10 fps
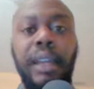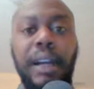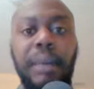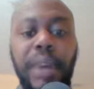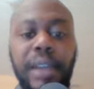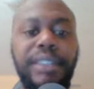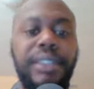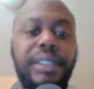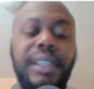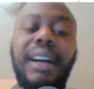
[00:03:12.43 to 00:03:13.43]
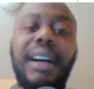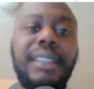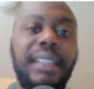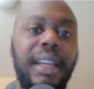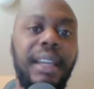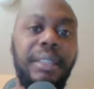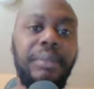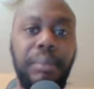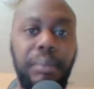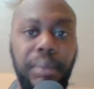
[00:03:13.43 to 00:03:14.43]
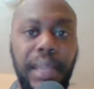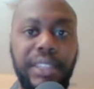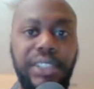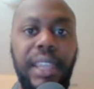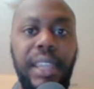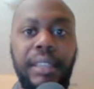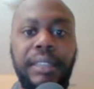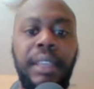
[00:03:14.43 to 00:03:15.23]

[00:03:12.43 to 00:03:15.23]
monitor the underlying blockchain,